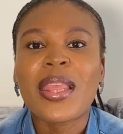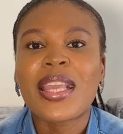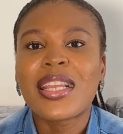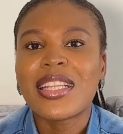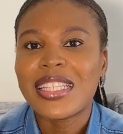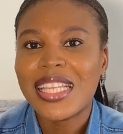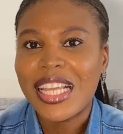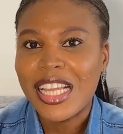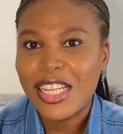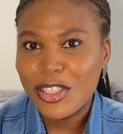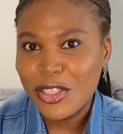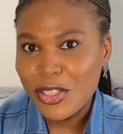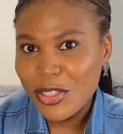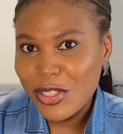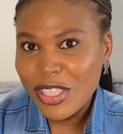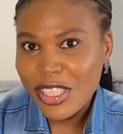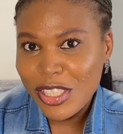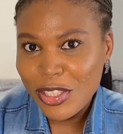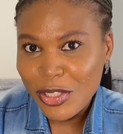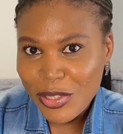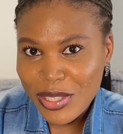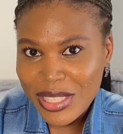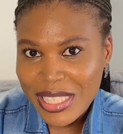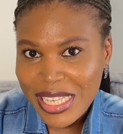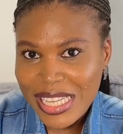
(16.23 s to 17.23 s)
They are duly
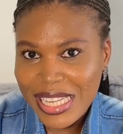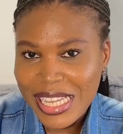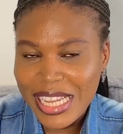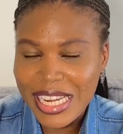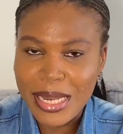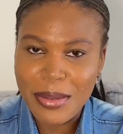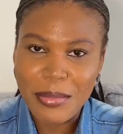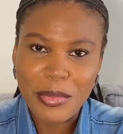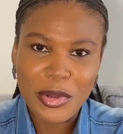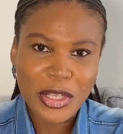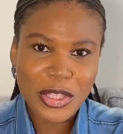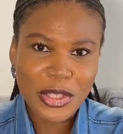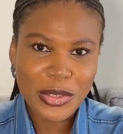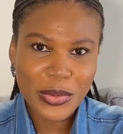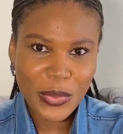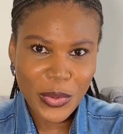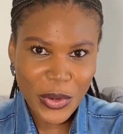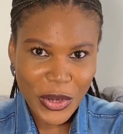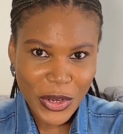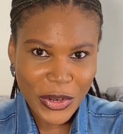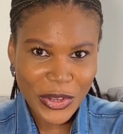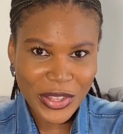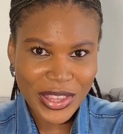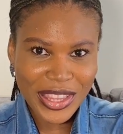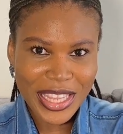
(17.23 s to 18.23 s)
noted and I'm going to
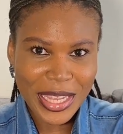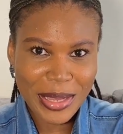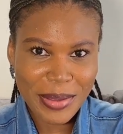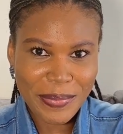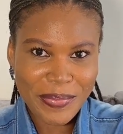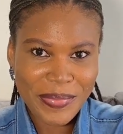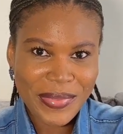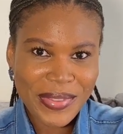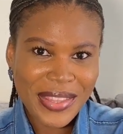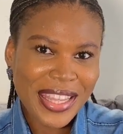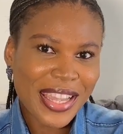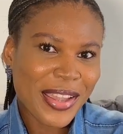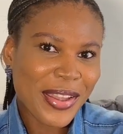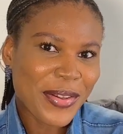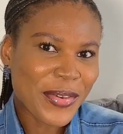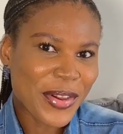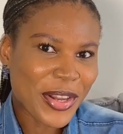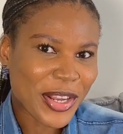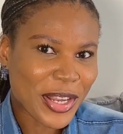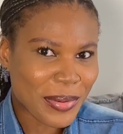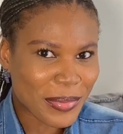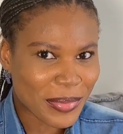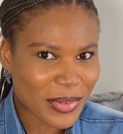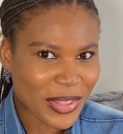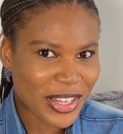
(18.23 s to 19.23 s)
work on them.
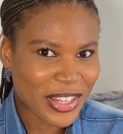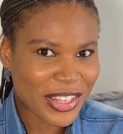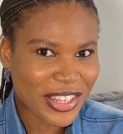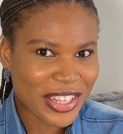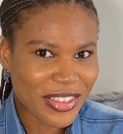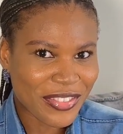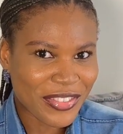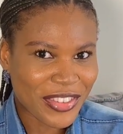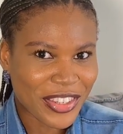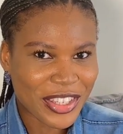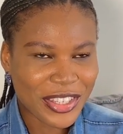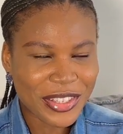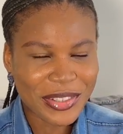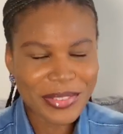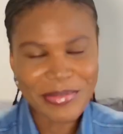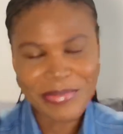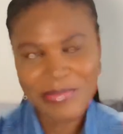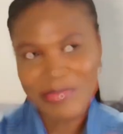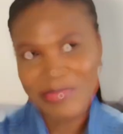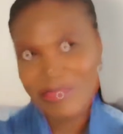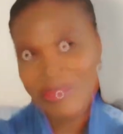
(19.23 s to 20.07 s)
Welcome to another video.